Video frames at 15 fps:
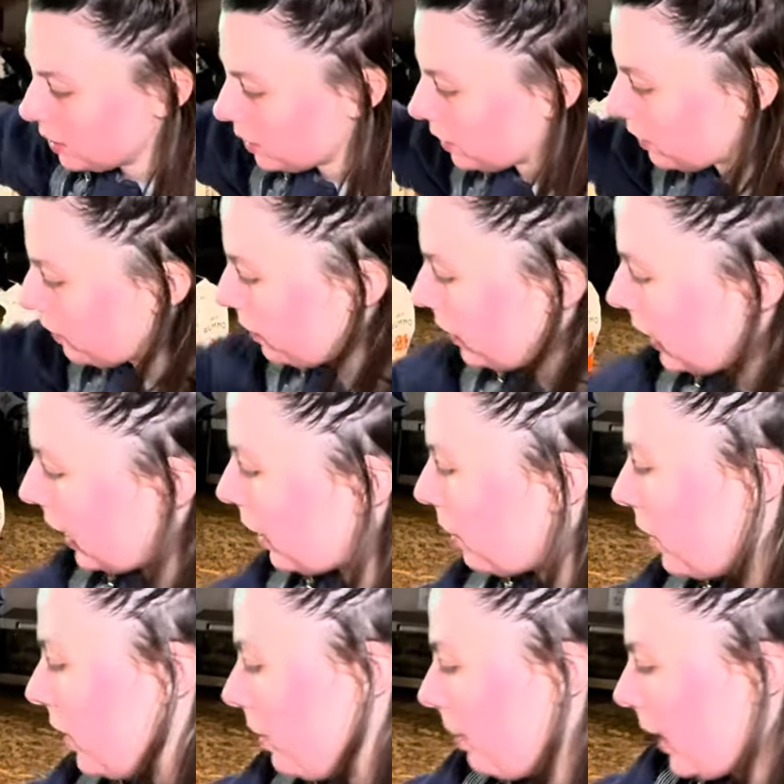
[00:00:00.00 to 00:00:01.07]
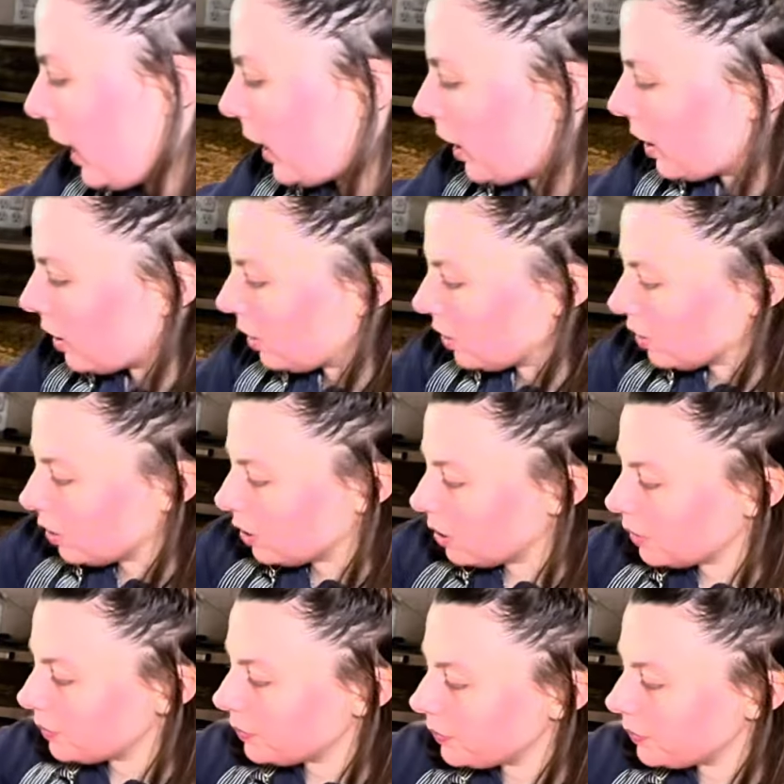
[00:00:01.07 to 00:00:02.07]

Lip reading: Flour the pan a little.